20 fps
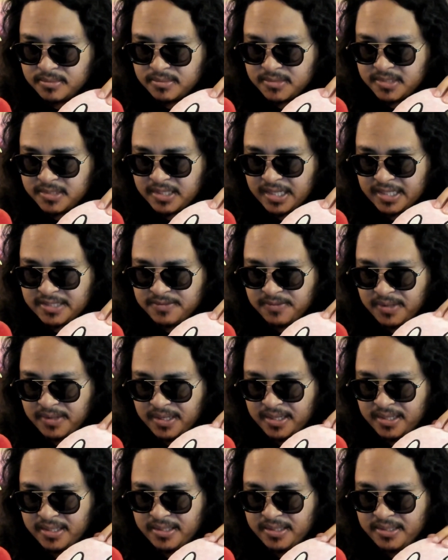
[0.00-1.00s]
So that's
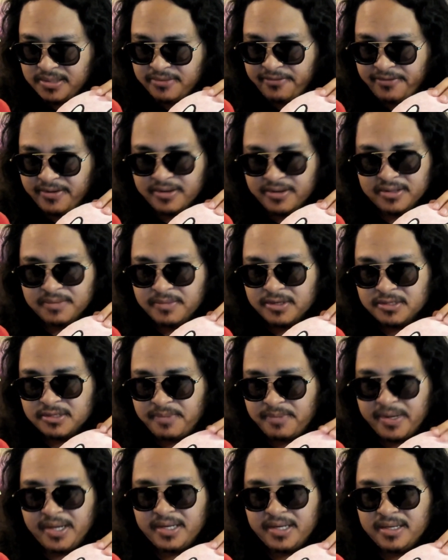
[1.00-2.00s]
why you feel the most
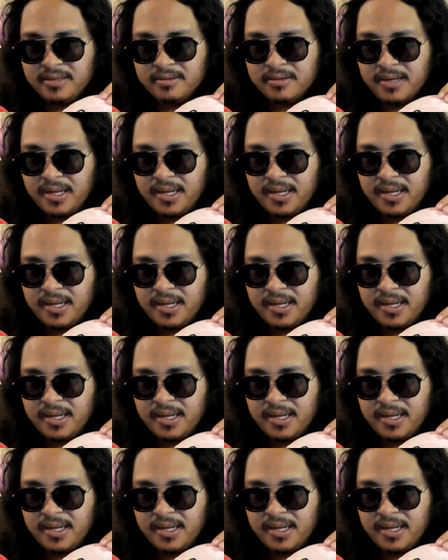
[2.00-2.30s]
pain in your